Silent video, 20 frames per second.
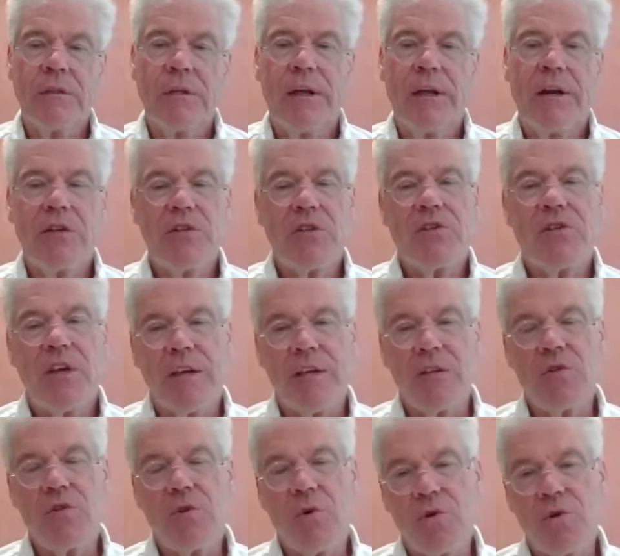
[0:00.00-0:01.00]
And as a
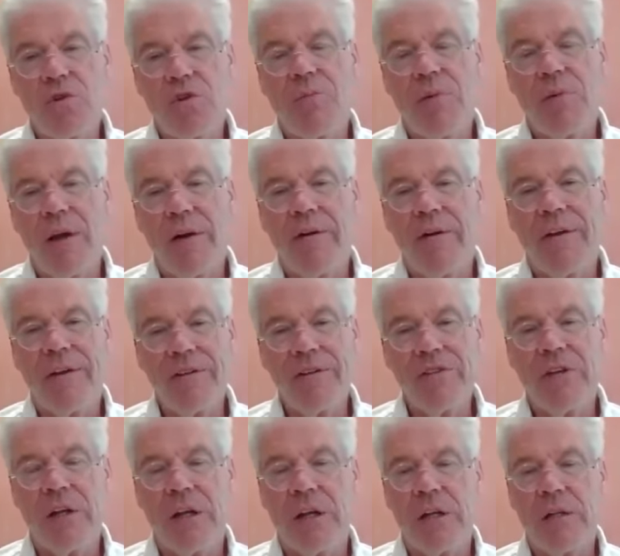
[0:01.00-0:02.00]
second source supplier to
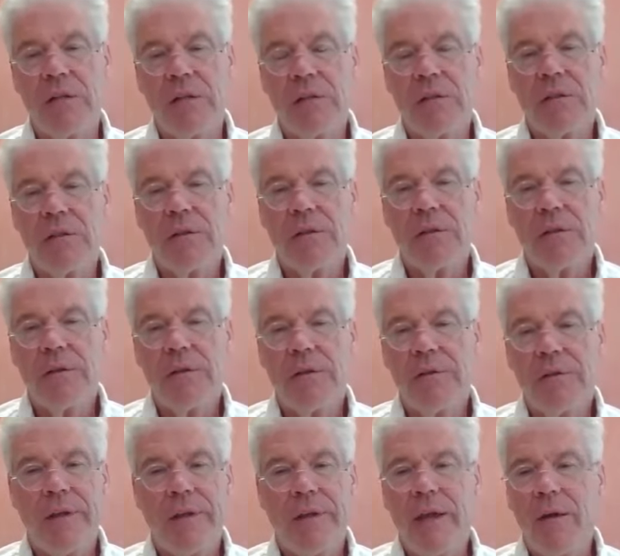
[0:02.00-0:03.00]
Intel,
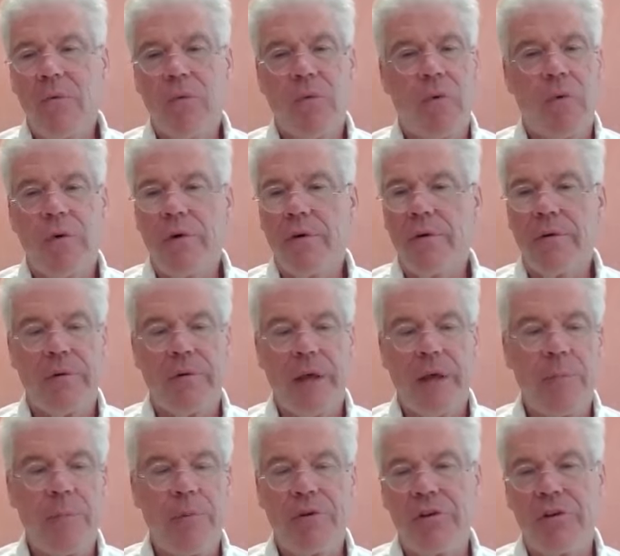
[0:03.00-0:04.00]
they weren't
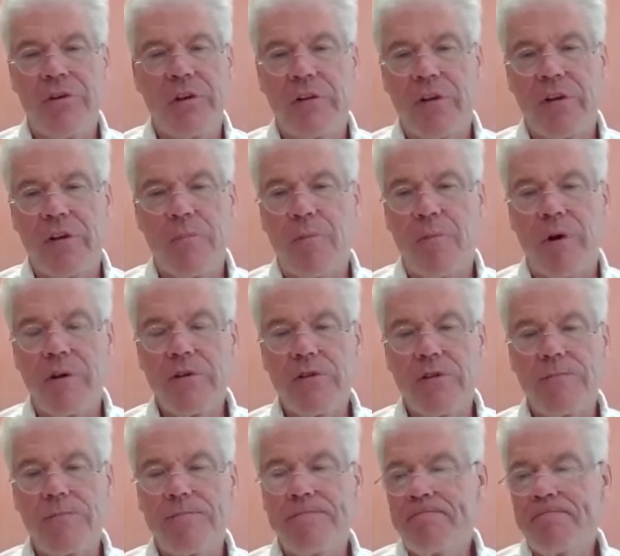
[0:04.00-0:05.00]
able to dictate
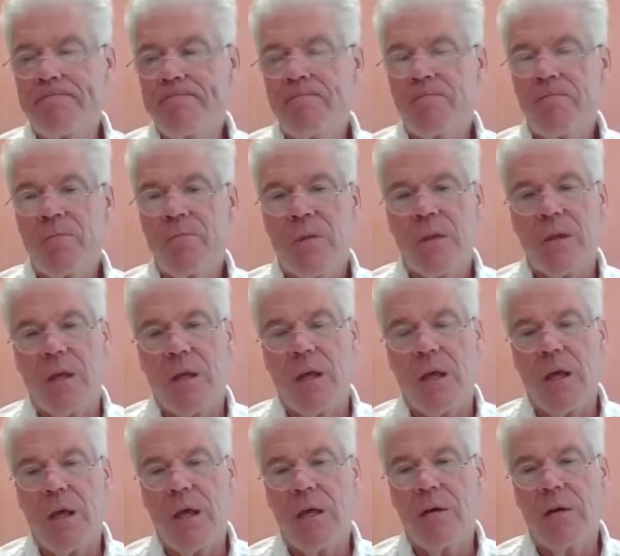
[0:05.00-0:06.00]
price.
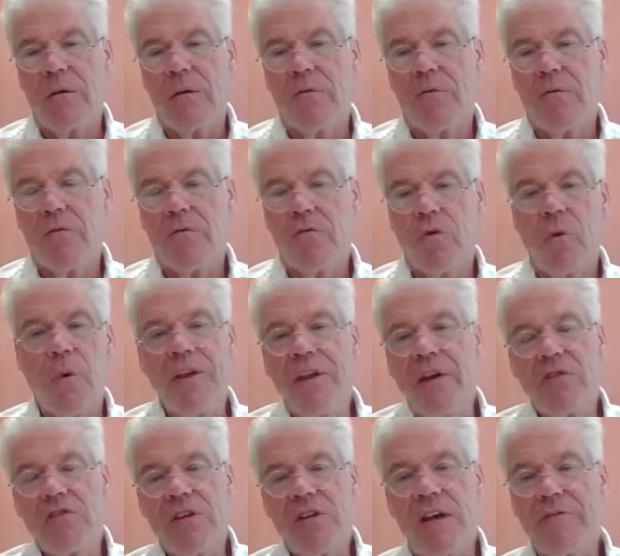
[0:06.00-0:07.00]
And 20
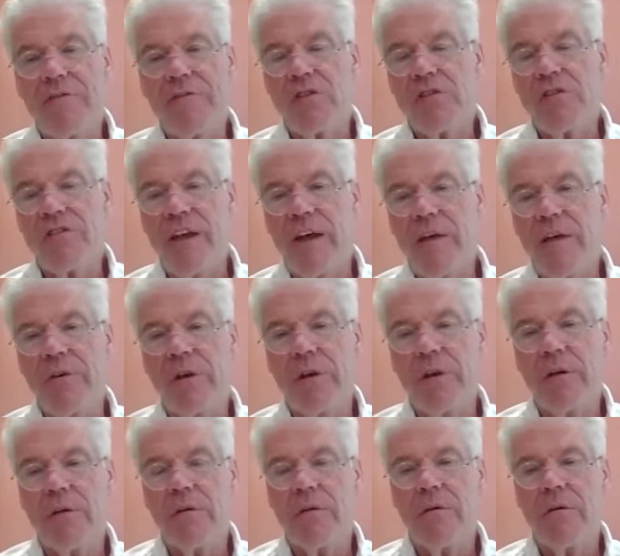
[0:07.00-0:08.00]
years after its
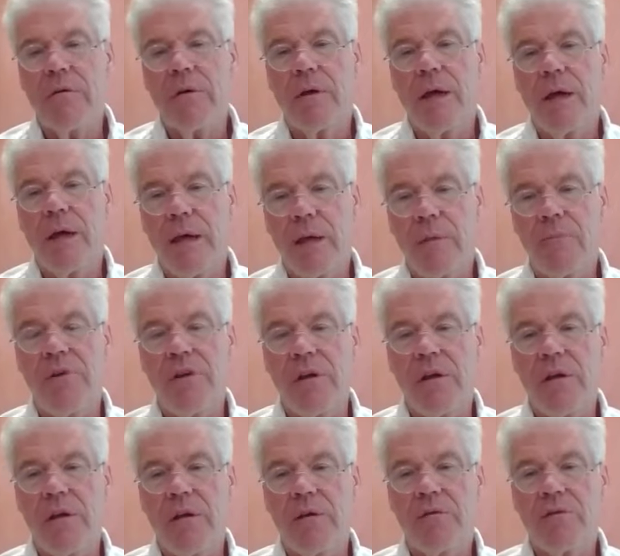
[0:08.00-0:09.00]
founding,
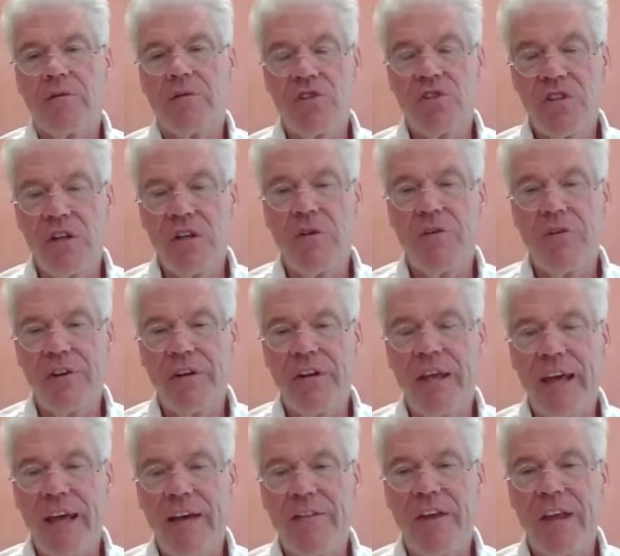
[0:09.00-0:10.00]
AMD still didn't
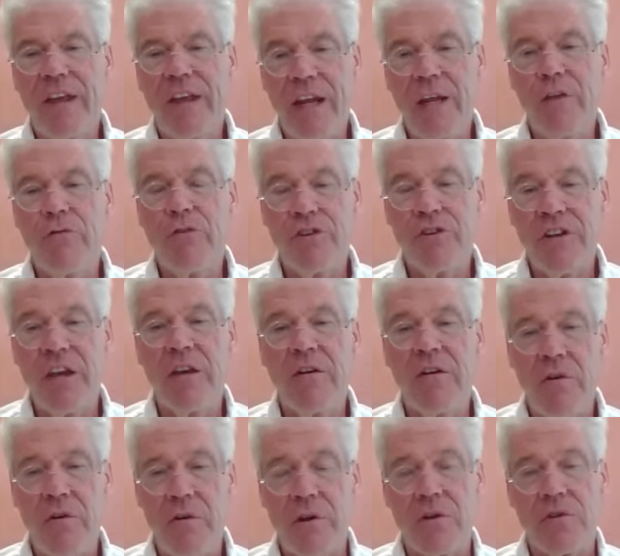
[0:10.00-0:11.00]
have any
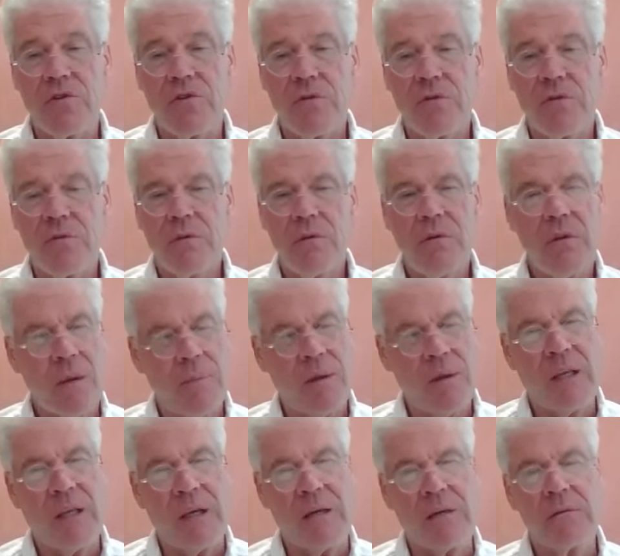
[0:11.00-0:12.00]
retained earnings. Now think
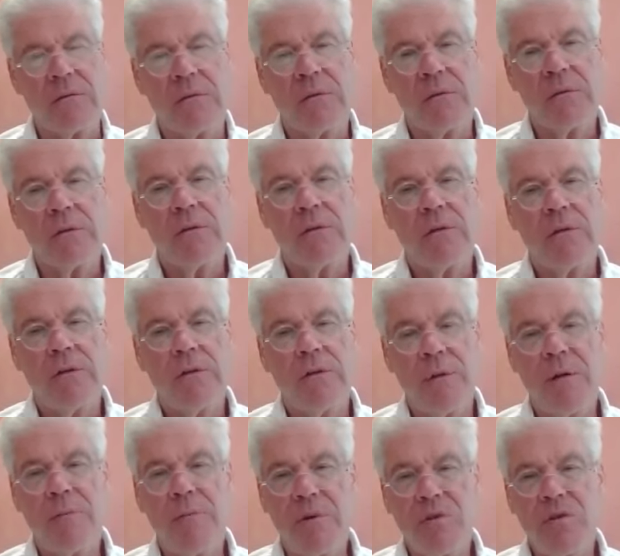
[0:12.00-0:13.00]
about that. You've
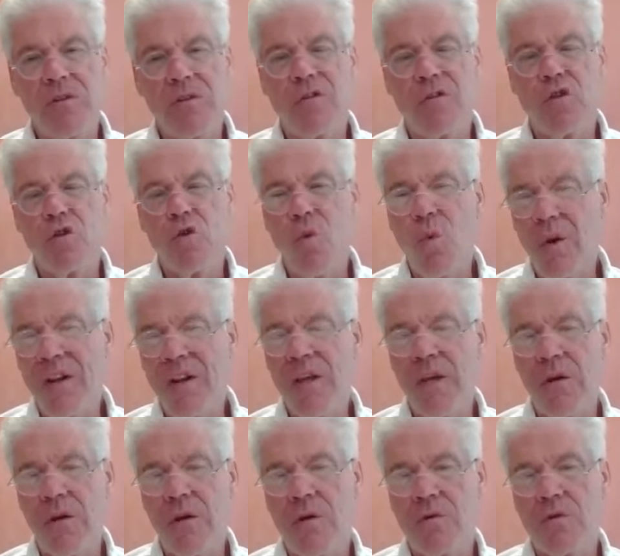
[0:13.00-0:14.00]
been in business for 20
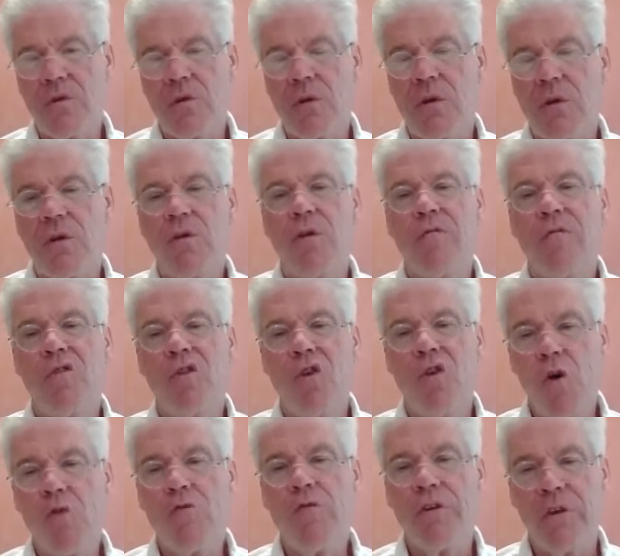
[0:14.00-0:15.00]
years, you have
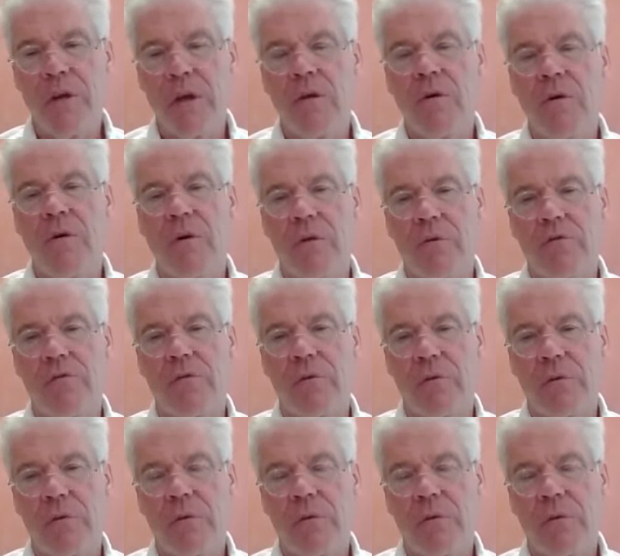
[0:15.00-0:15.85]
no retained earnings